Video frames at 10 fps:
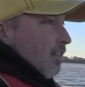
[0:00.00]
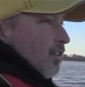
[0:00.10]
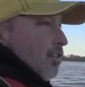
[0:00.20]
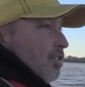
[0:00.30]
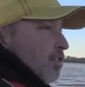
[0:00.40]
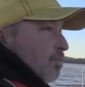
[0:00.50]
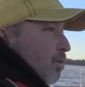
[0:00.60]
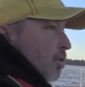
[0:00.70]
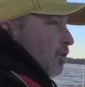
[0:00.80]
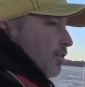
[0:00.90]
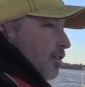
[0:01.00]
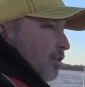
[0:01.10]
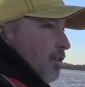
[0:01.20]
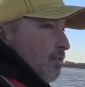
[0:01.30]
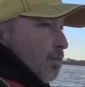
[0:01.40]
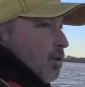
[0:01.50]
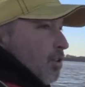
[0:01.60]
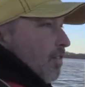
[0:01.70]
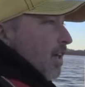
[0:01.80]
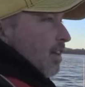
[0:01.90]
they're just pull they're just
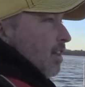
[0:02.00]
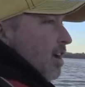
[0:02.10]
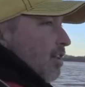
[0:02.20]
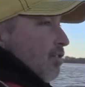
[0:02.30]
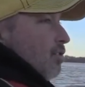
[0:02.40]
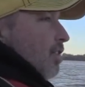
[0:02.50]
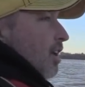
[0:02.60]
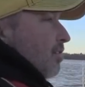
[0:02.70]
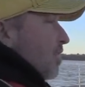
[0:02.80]
pulling that line through that